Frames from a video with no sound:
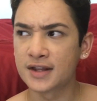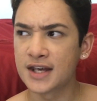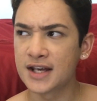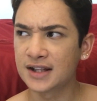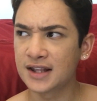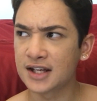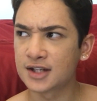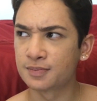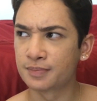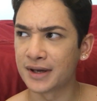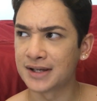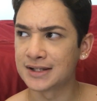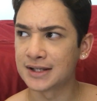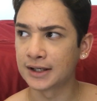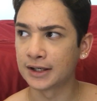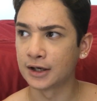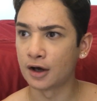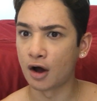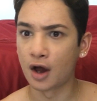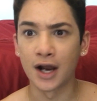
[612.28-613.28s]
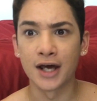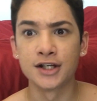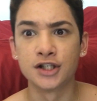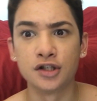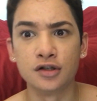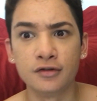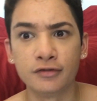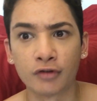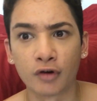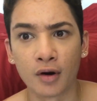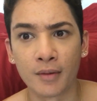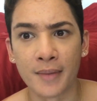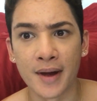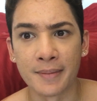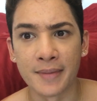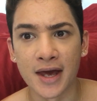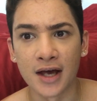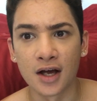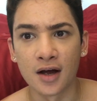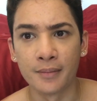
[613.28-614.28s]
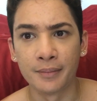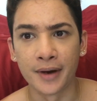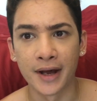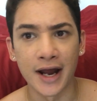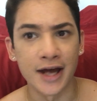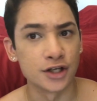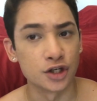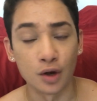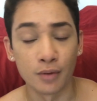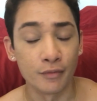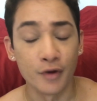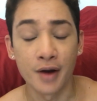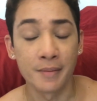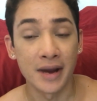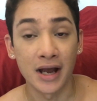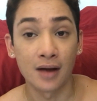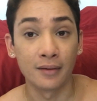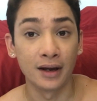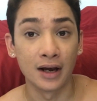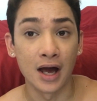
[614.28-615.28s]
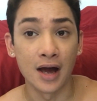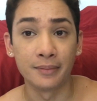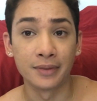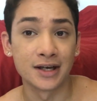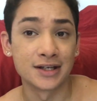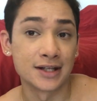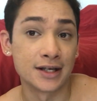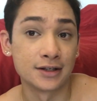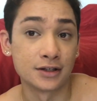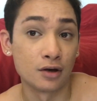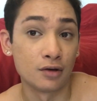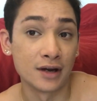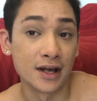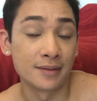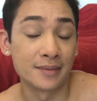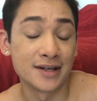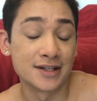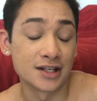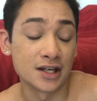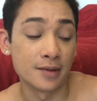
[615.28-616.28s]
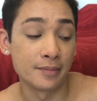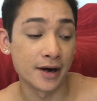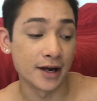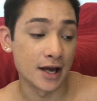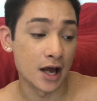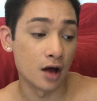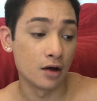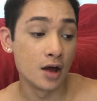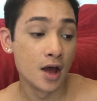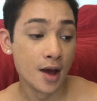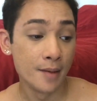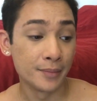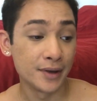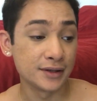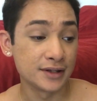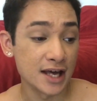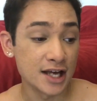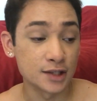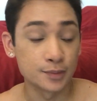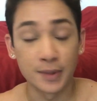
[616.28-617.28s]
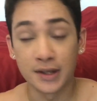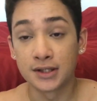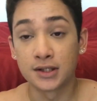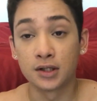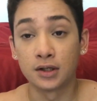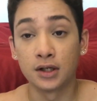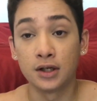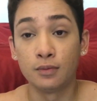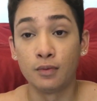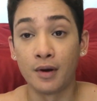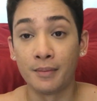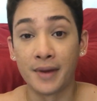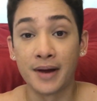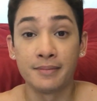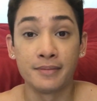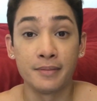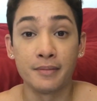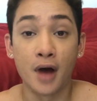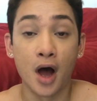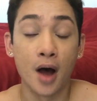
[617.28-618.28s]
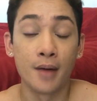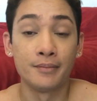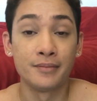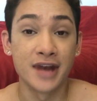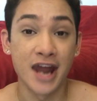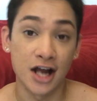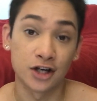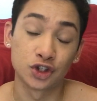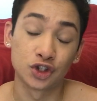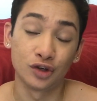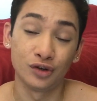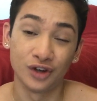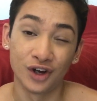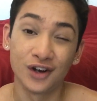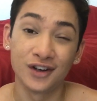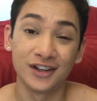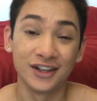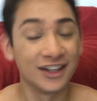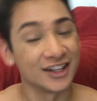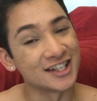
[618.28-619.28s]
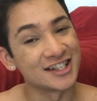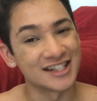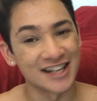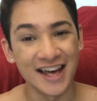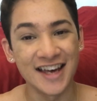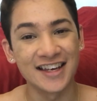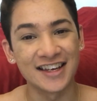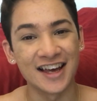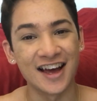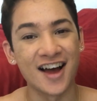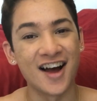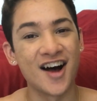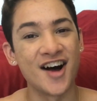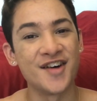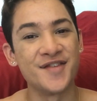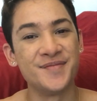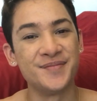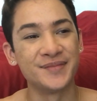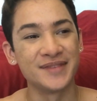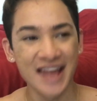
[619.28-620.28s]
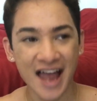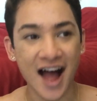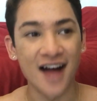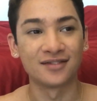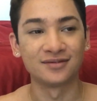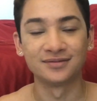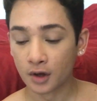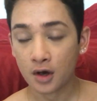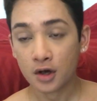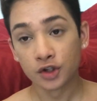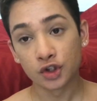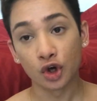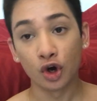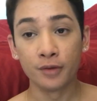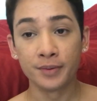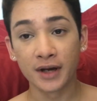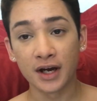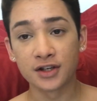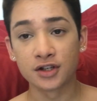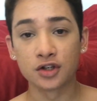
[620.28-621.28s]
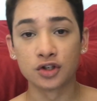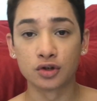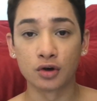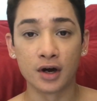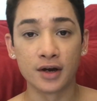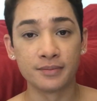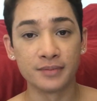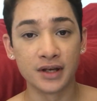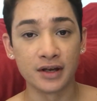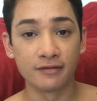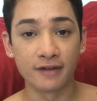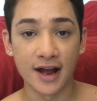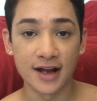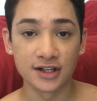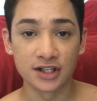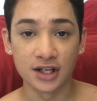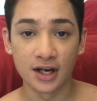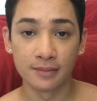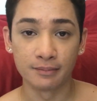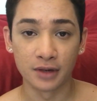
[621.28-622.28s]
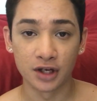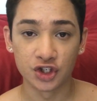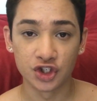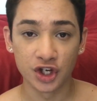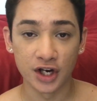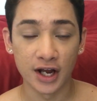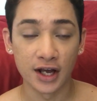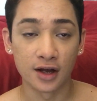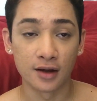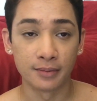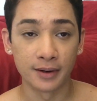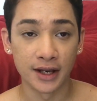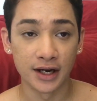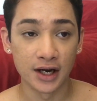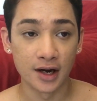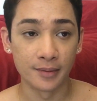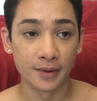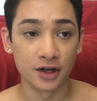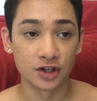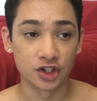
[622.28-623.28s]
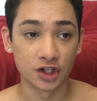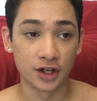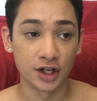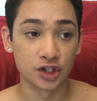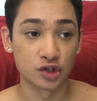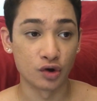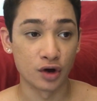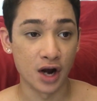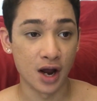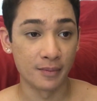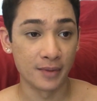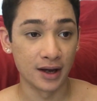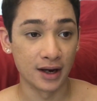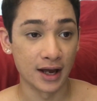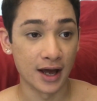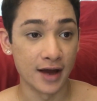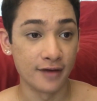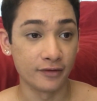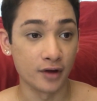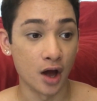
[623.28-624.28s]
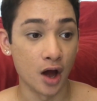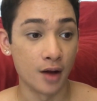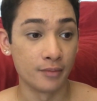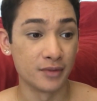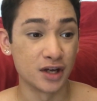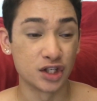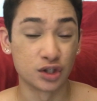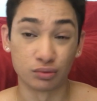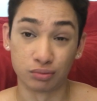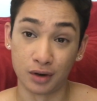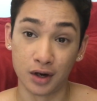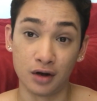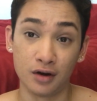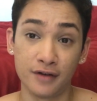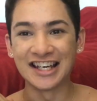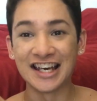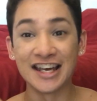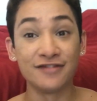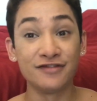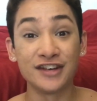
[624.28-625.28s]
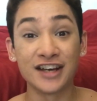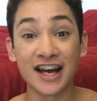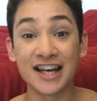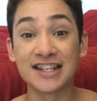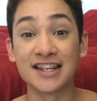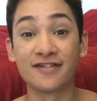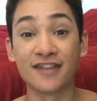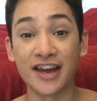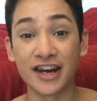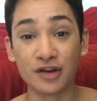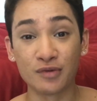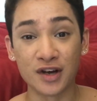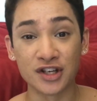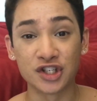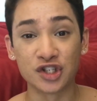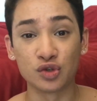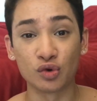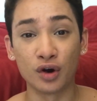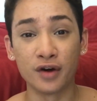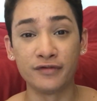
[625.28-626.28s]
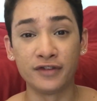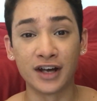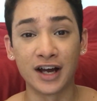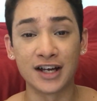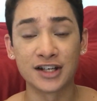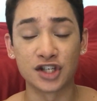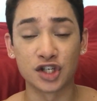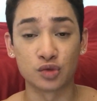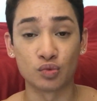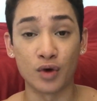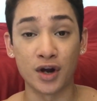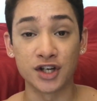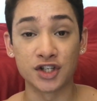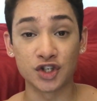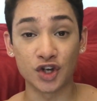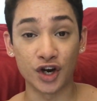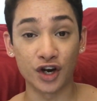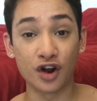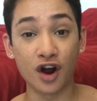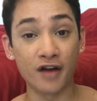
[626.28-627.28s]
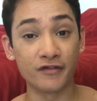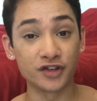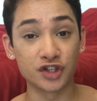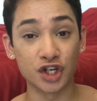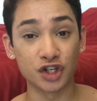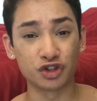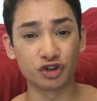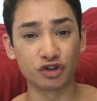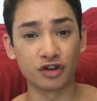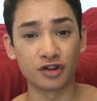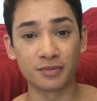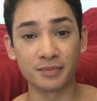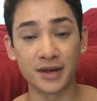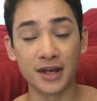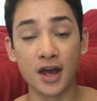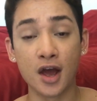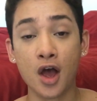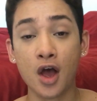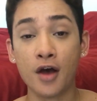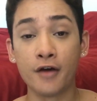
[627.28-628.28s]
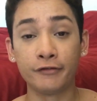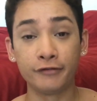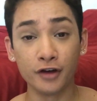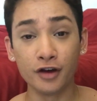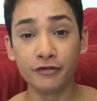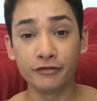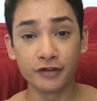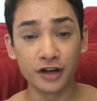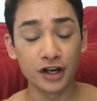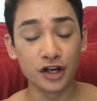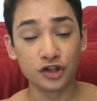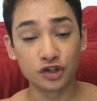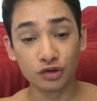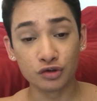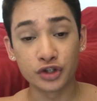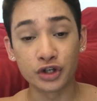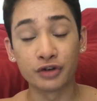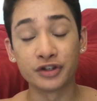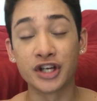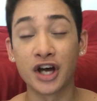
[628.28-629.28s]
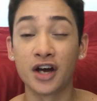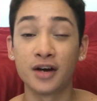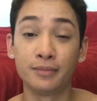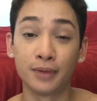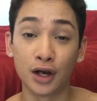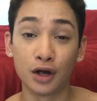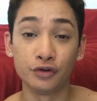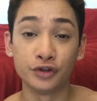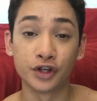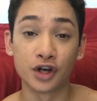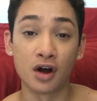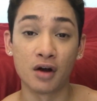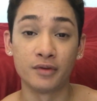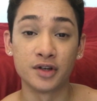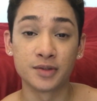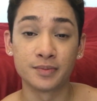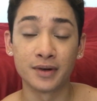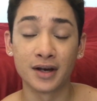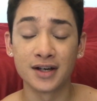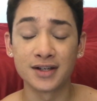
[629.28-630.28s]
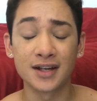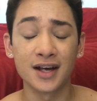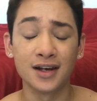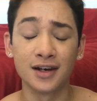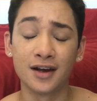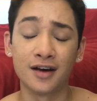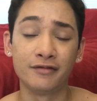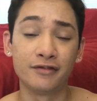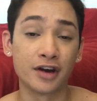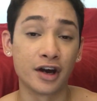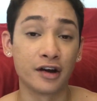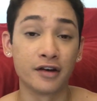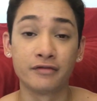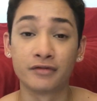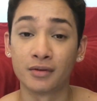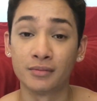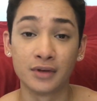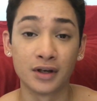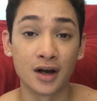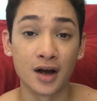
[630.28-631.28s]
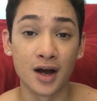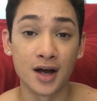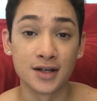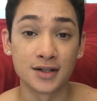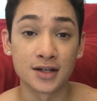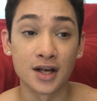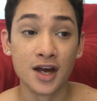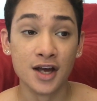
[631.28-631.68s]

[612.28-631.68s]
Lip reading: think that's basically all I do for my makeup, but I don't wear makeup a lot because I don't like my skin to break out. But that's basically what my natural look looks like. Yeah. So I hope you guys enjoyed me ranting and bitching and complaining about shit that's going on in my life. It's real. If you guys have any questions or if you guys just want to start a conversation with me, feel free to do so down below in the comments because I love hearing from you guys.